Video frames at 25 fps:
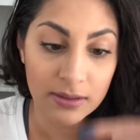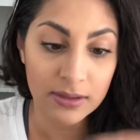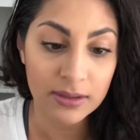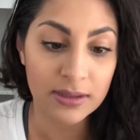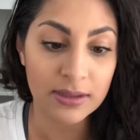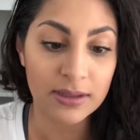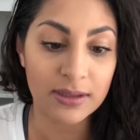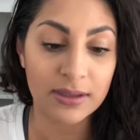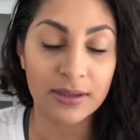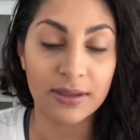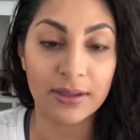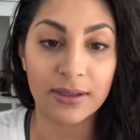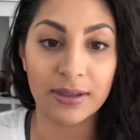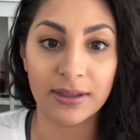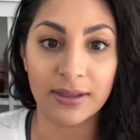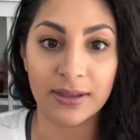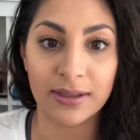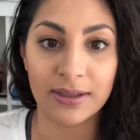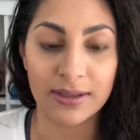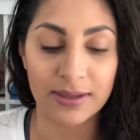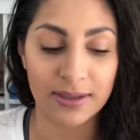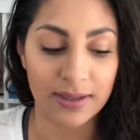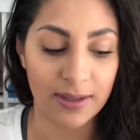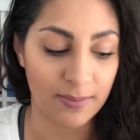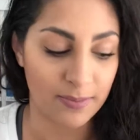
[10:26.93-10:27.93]
Just cleaning
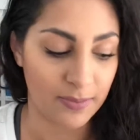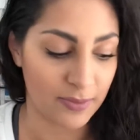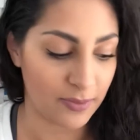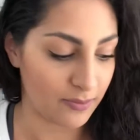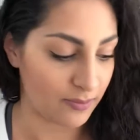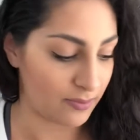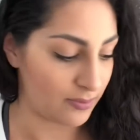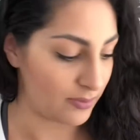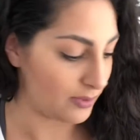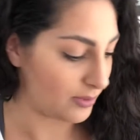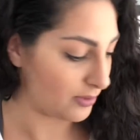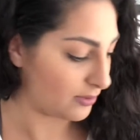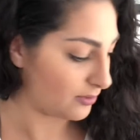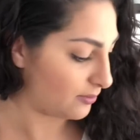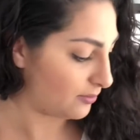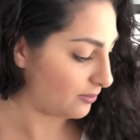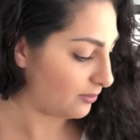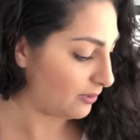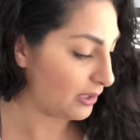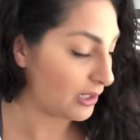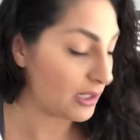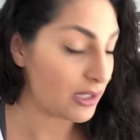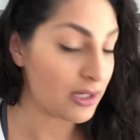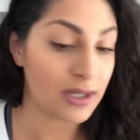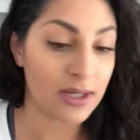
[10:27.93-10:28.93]
this up real
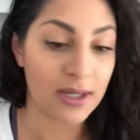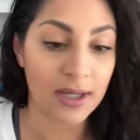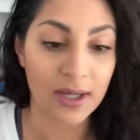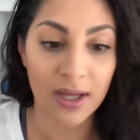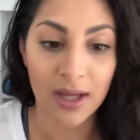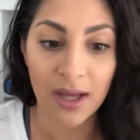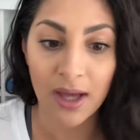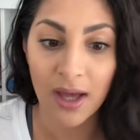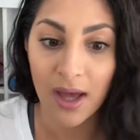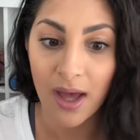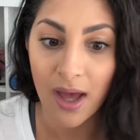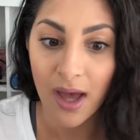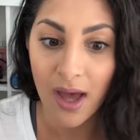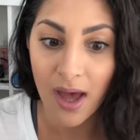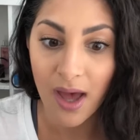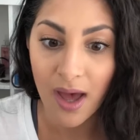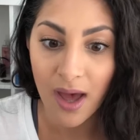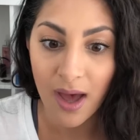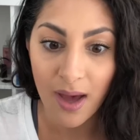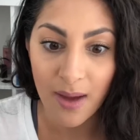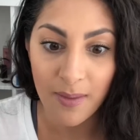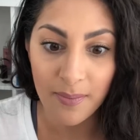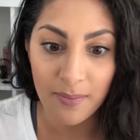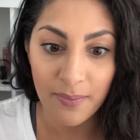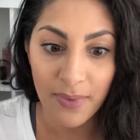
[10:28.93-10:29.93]
quick.
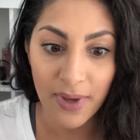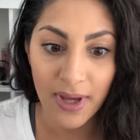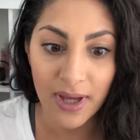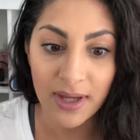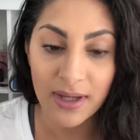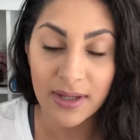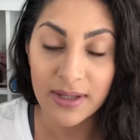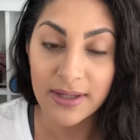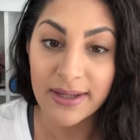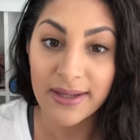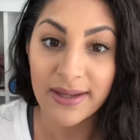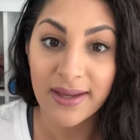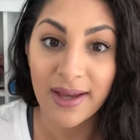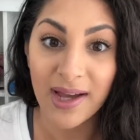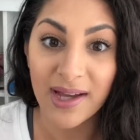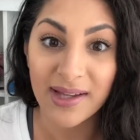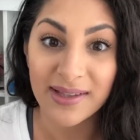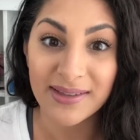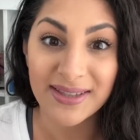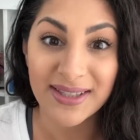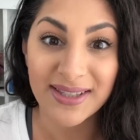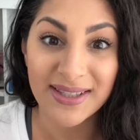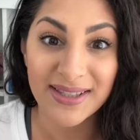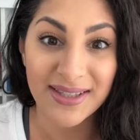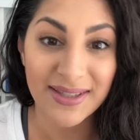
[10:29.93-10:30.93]
But yeah,
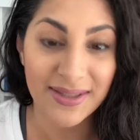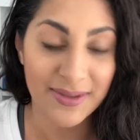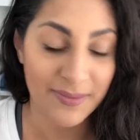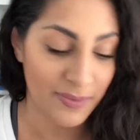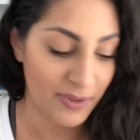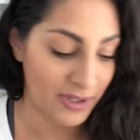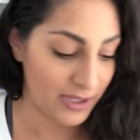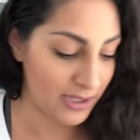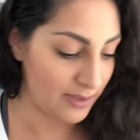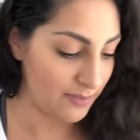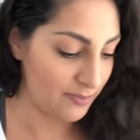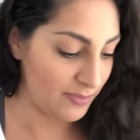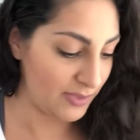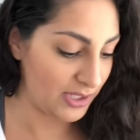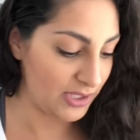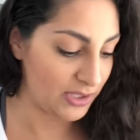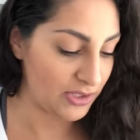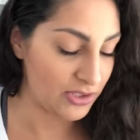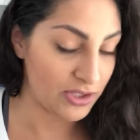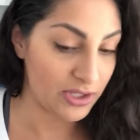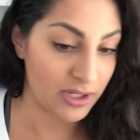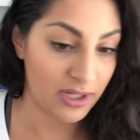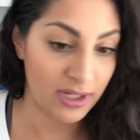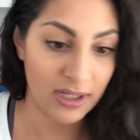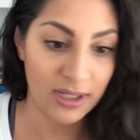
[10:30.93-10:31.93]
this is pretty
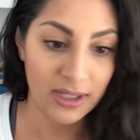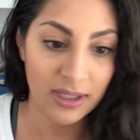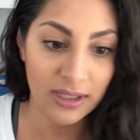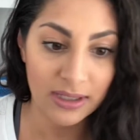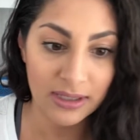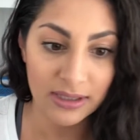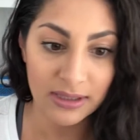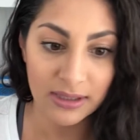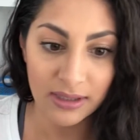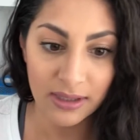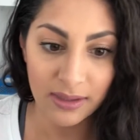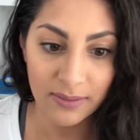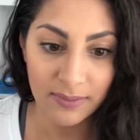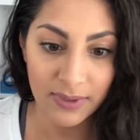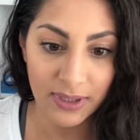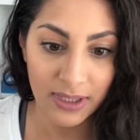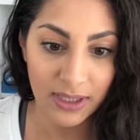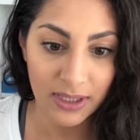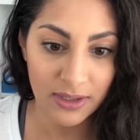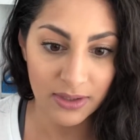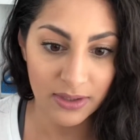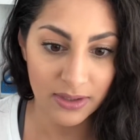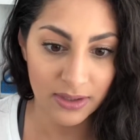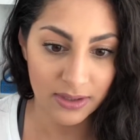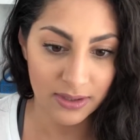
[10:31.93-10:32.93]
much it. Let
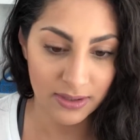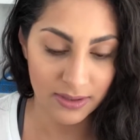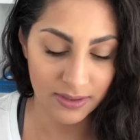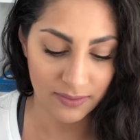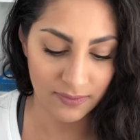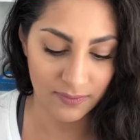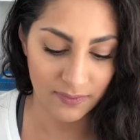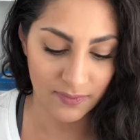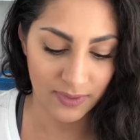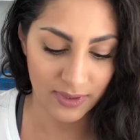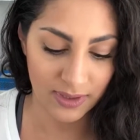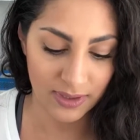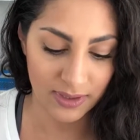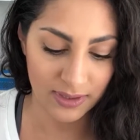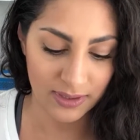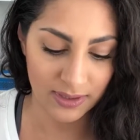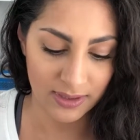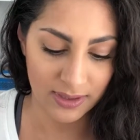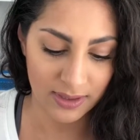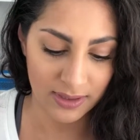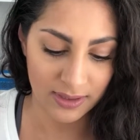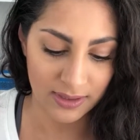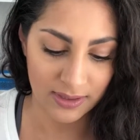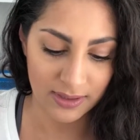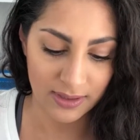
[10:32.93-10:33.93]
me just fix
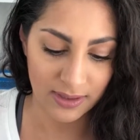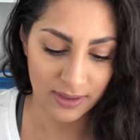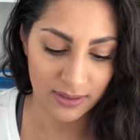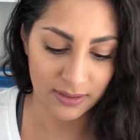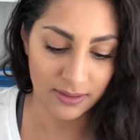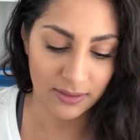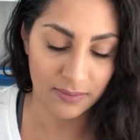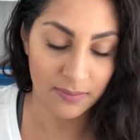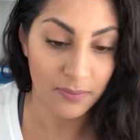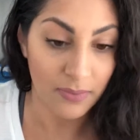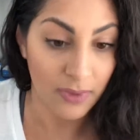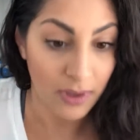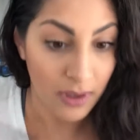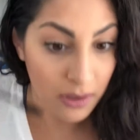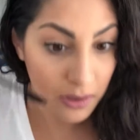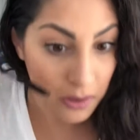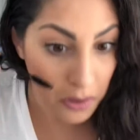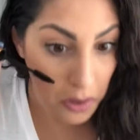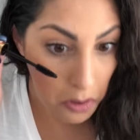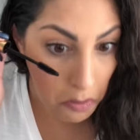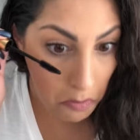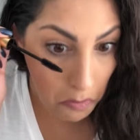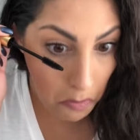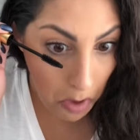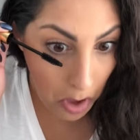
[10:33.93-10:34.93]
this at the
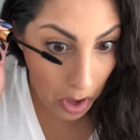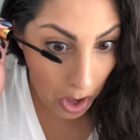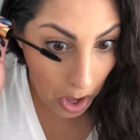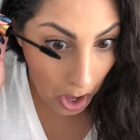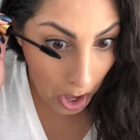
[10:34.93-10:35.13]
bottom.